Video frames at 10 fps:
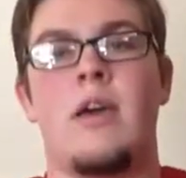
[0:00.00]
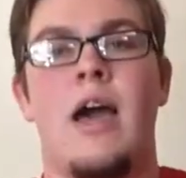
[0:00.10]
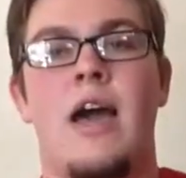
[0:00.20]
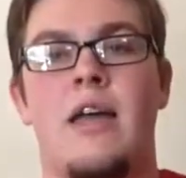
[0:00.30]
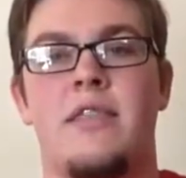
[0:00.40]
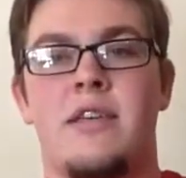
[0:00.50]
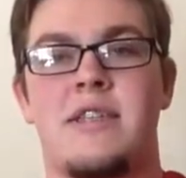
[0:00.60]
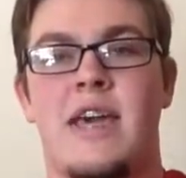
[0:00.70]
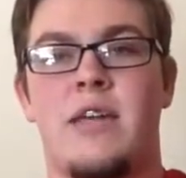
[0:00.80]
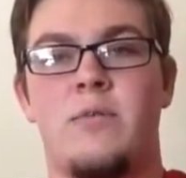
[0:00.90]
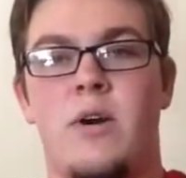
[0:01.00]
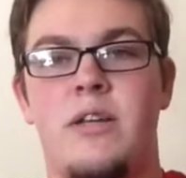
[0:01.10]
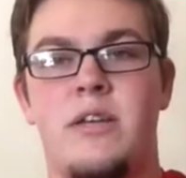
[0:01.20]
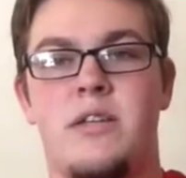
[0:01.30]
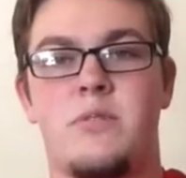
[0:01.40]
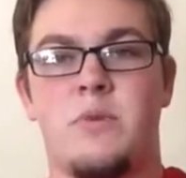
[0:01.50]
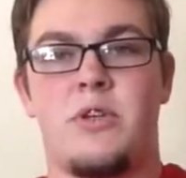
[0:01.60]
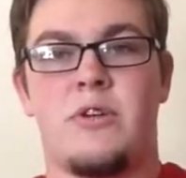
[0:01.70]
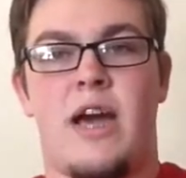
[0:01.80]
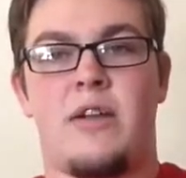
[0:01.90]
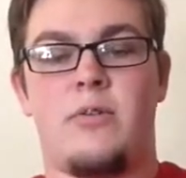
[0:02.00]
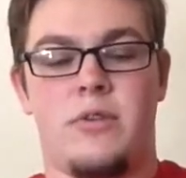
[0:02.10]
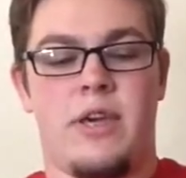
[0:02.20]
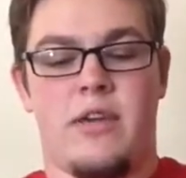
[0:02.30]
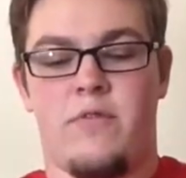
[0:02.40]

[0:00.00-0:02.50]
And the second one is when you're not holding